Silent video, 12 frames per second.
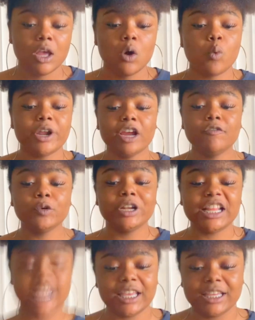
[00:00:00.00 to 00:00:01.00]
Whatever it
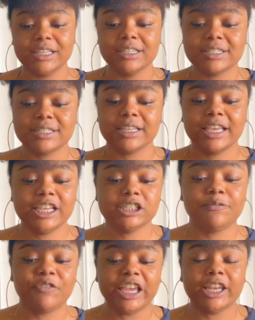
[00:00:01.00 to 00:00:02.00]
is, he's
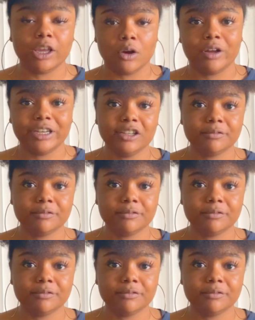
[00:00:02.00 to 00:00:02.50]
feeding on it.